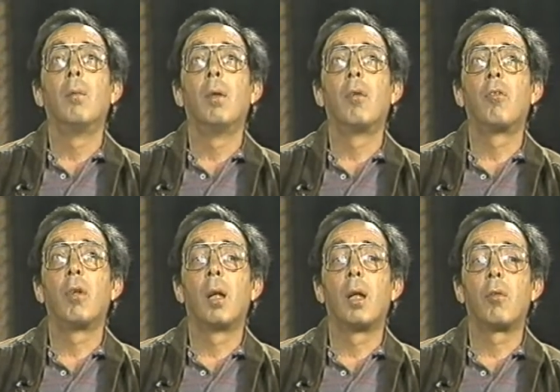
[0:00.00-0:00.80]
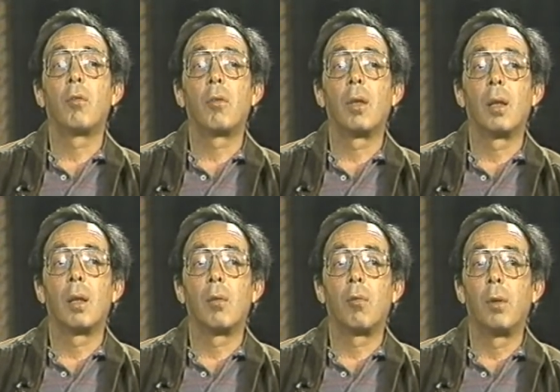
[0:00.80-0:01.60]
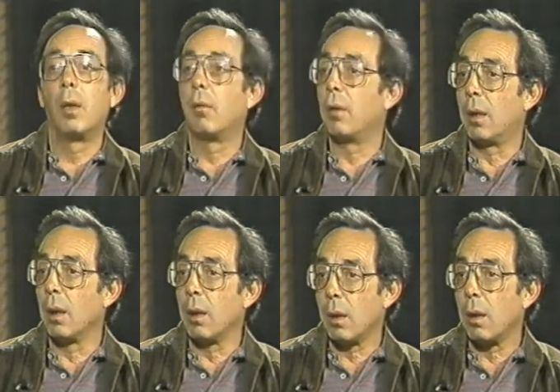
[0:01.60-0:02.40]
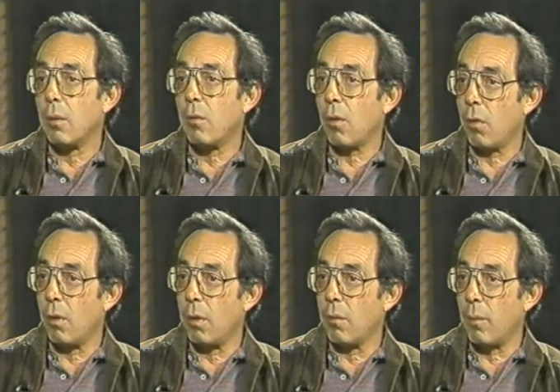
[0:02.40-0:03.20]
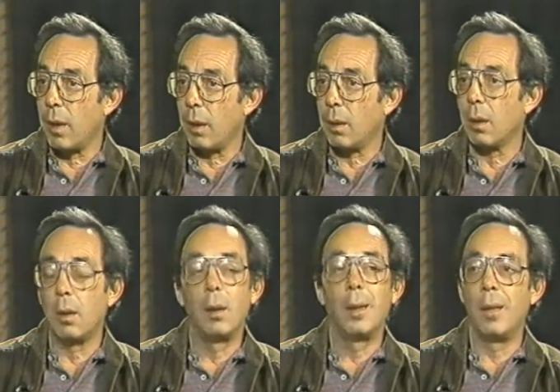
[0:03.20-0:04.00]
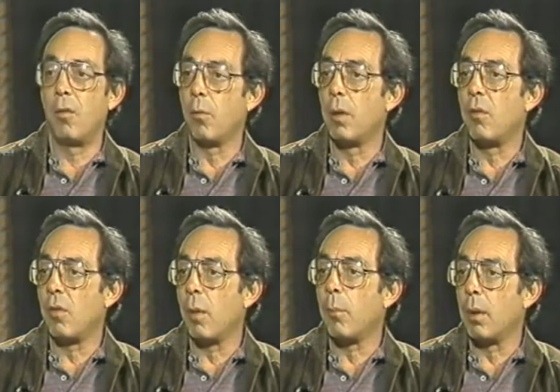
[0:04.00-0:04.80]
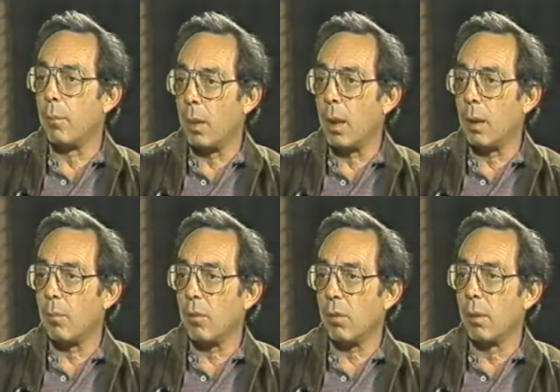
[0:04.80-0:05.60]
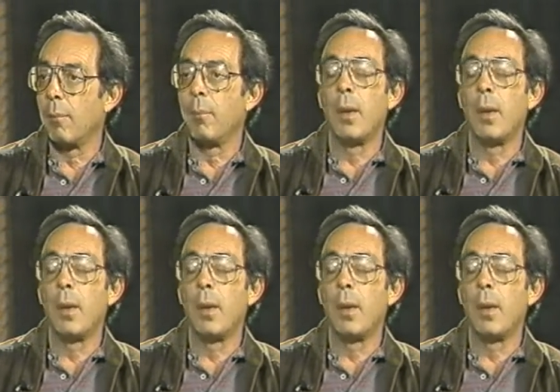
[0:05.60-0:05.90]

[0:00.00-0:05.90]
with just uh, 300 kilotons, a third of a megaton, in three separate bombs.